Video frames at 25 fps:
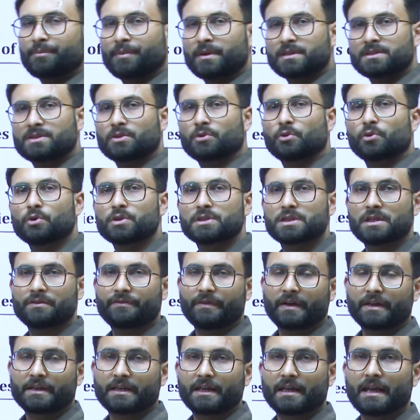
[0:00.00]
a person who is
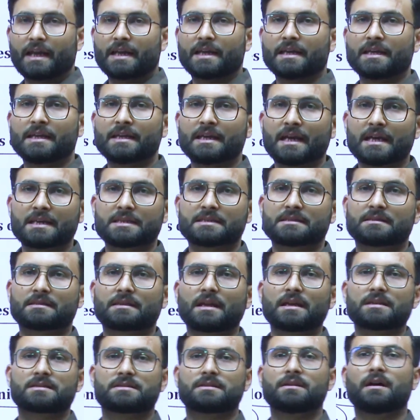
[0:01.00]
infected and he has
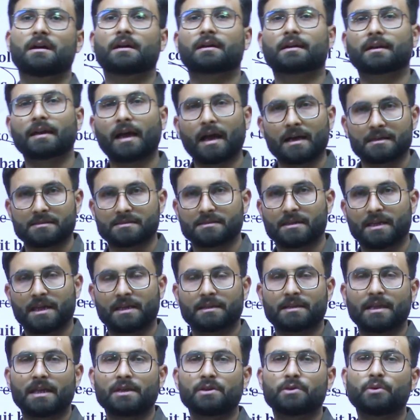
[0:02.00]
touched a glass
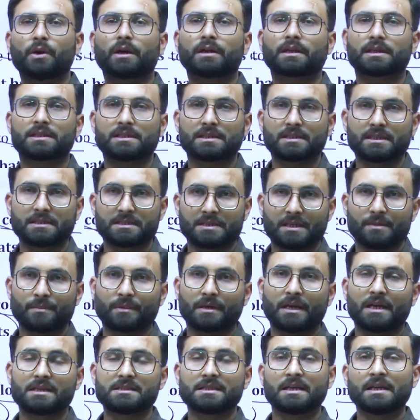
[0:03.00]
and then you are touching the same
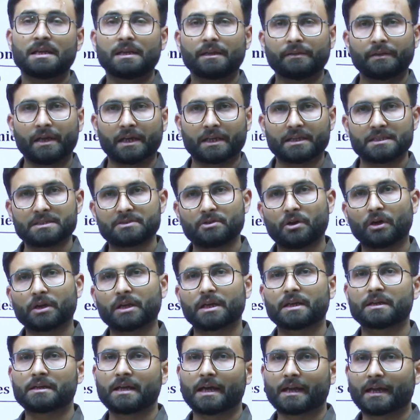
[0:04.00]
glass, that is your
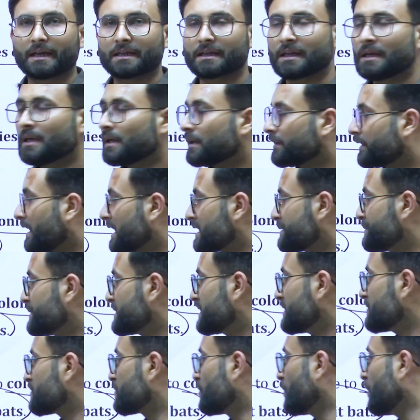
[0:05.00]
indirect
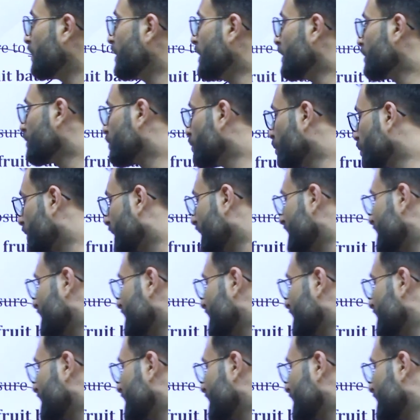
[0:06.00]
transmission, so through